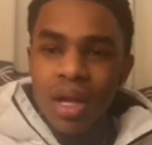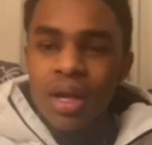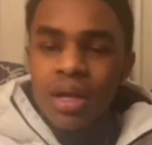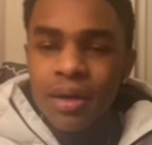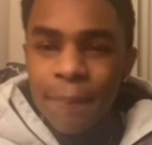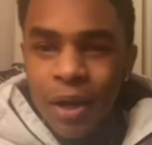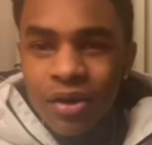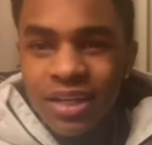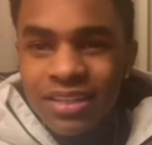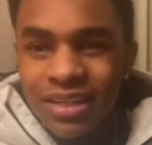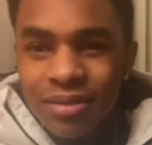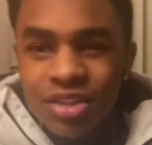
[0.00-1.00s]
The
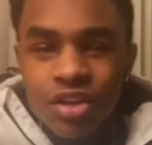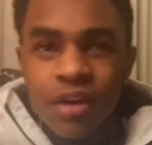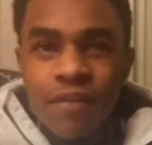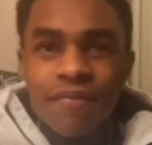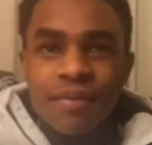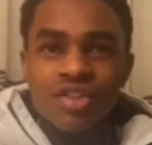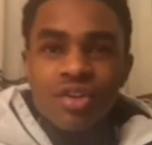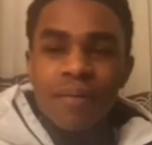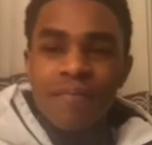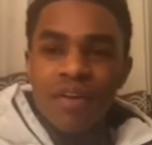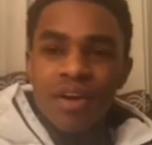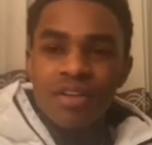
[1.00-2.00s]
police end up showing showing
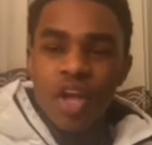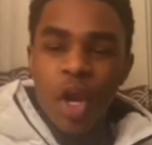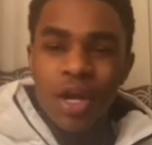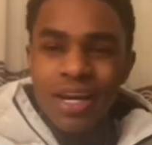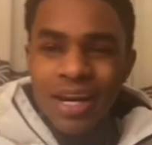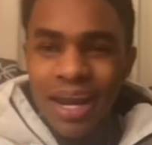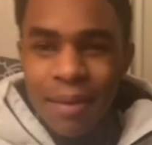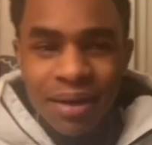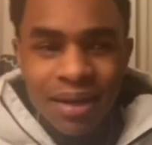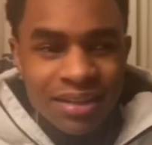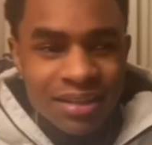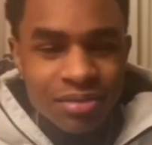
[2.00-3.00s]
up first, and then the
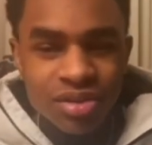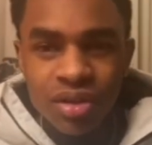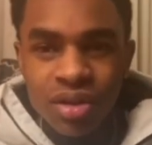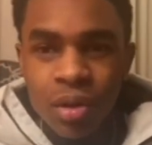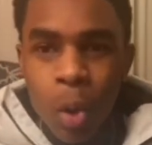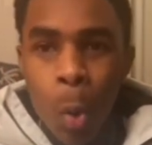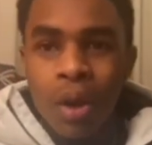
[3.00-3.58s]
ambulance end up showing up.